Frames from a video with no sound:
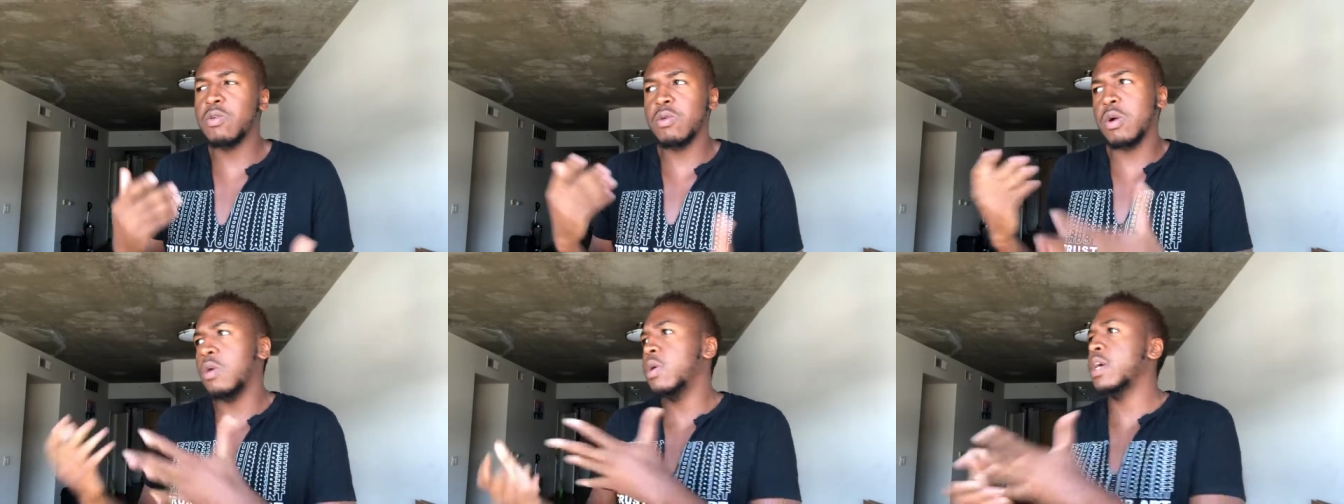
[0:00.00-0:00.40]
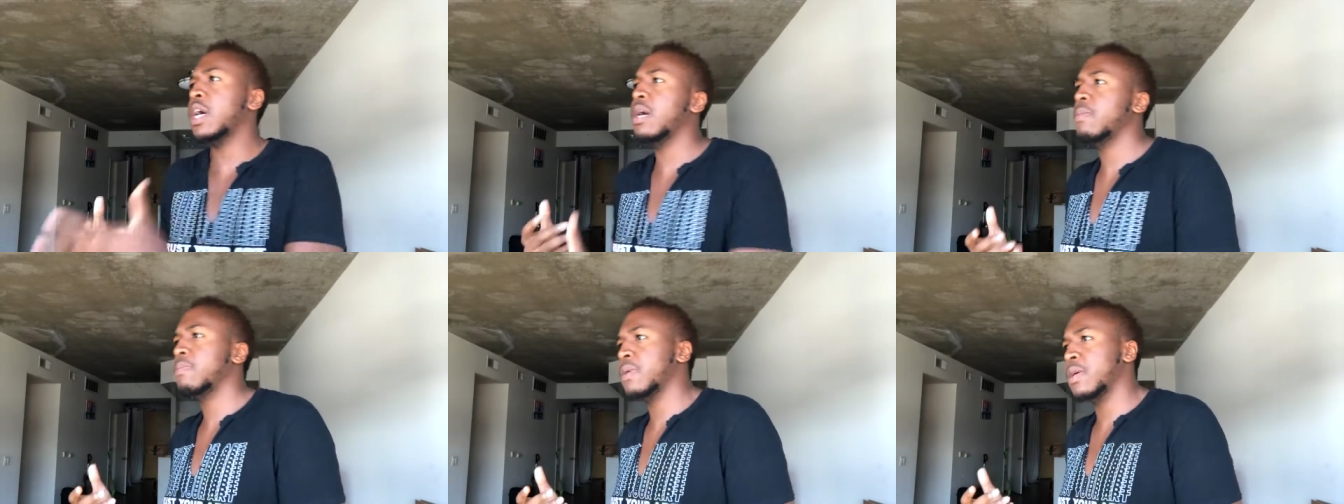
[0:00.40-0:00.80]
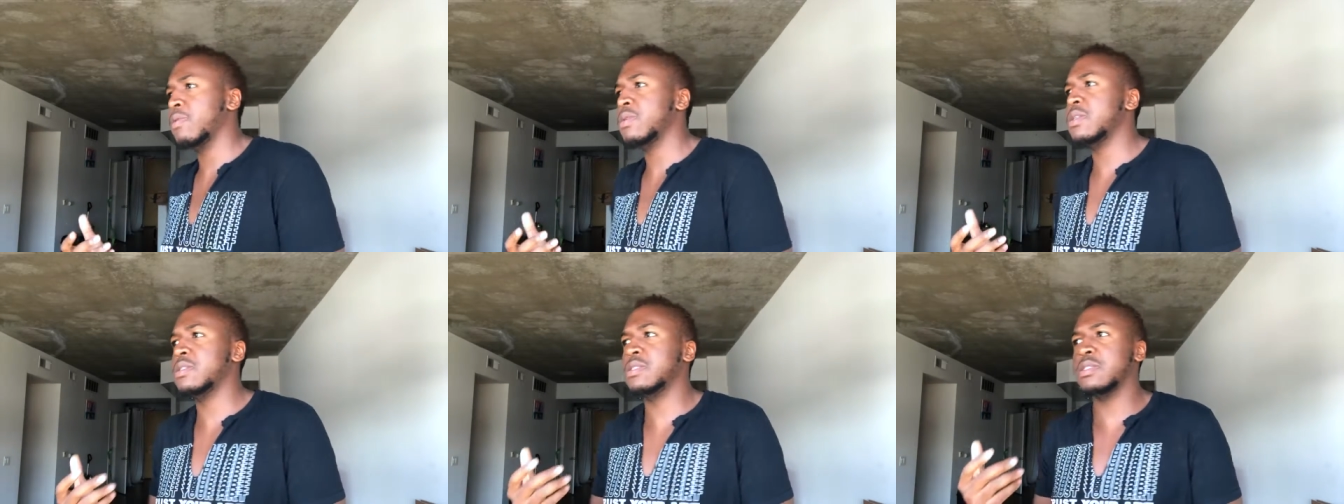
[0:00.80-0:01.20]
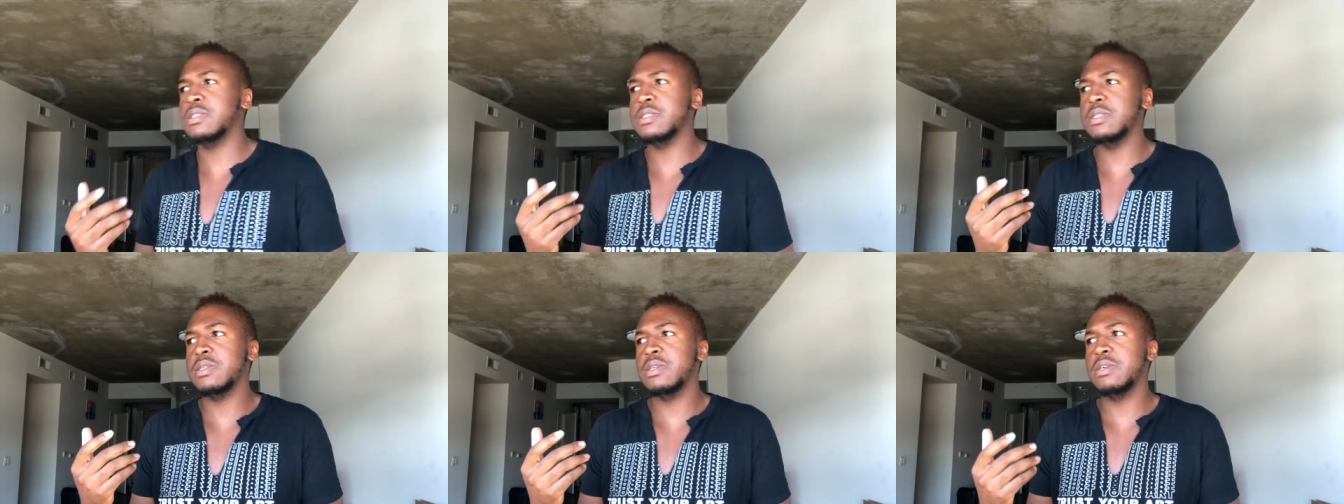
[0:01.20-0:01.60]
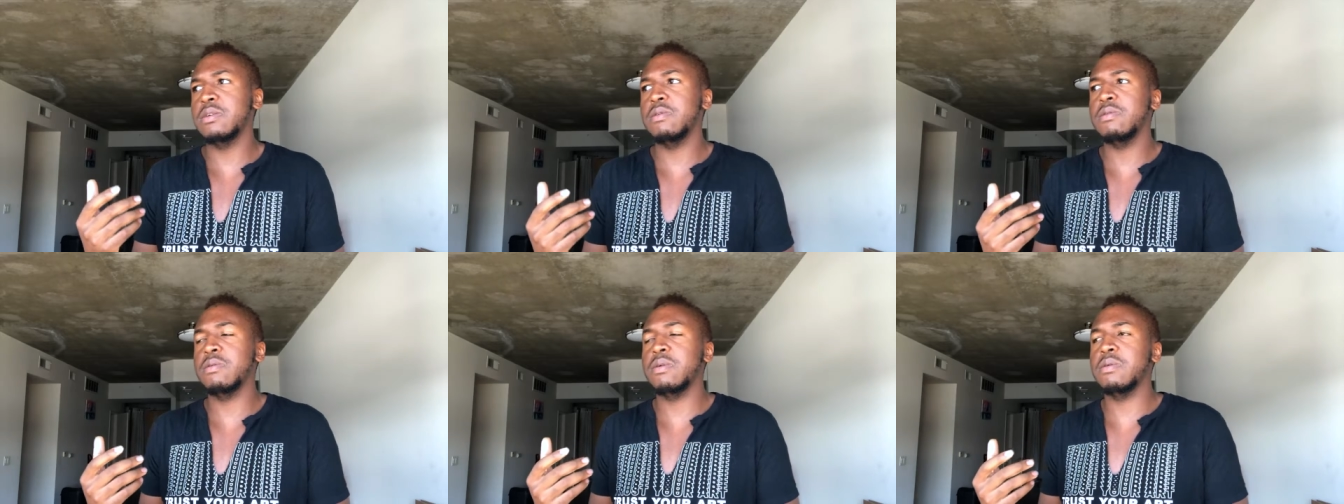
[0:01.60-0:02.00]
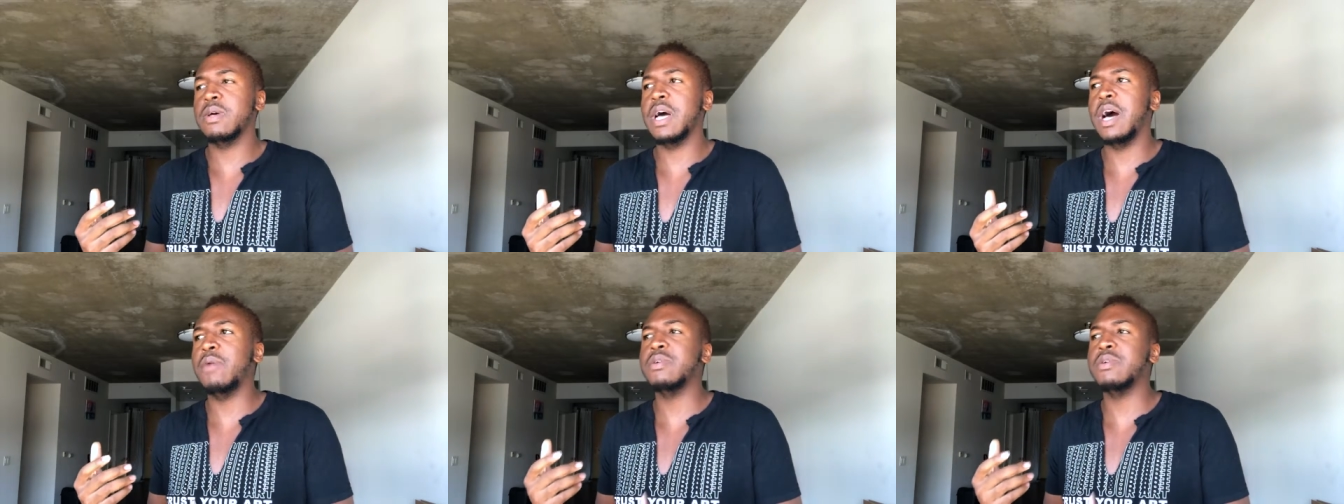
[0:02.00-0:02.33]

growing up, I